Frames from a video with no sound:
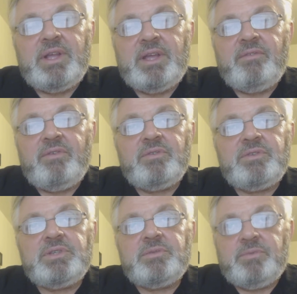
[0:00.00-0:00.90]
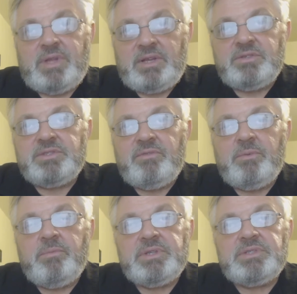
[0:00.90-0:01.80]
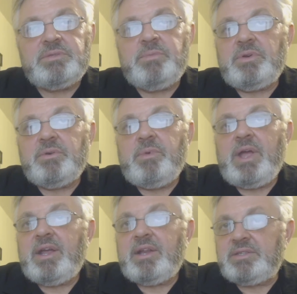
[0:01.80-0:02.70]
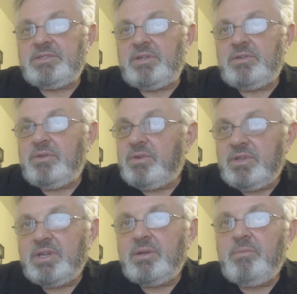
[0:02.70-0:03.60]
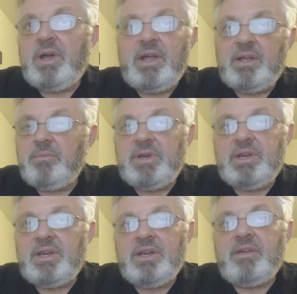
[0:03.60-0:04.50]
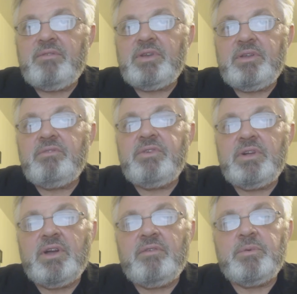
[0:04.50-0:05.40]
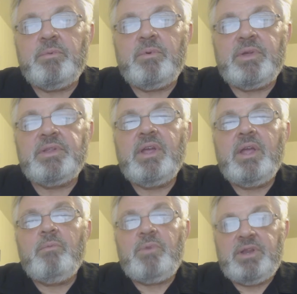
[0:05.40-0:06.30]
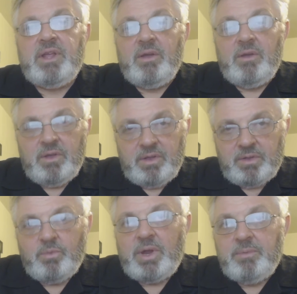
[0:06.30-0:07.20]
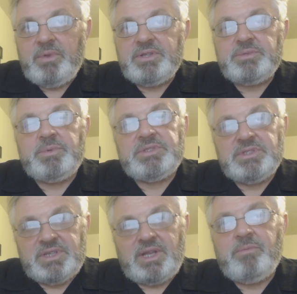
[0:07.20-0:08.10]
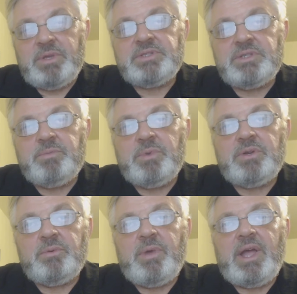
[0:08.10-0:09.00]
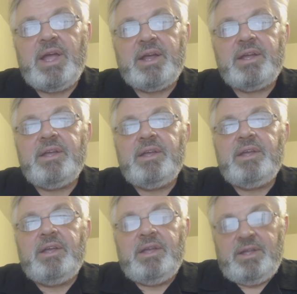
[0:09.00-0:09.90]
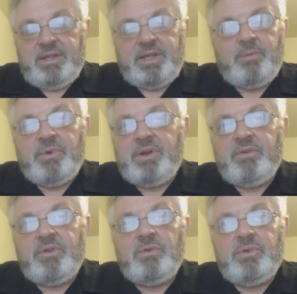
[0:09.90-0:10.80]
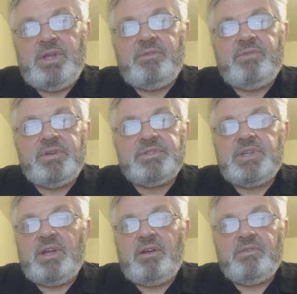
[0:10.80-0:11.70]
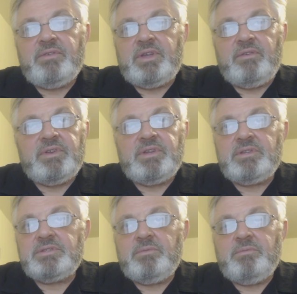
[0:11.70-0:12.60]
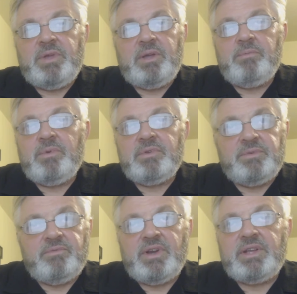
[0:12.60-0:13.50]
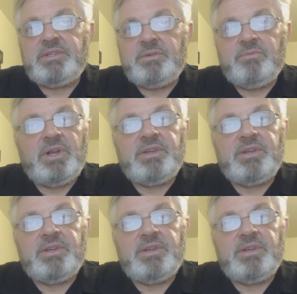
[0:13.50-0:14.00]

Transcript: Like if you just get yourself a business builder pack, that's not the only thing to buy. Come in at any level that you feel comfortable with. But the way to build this business, get a business builder pack. Keep whatever you need for yourself. Give it to some people, some friends, some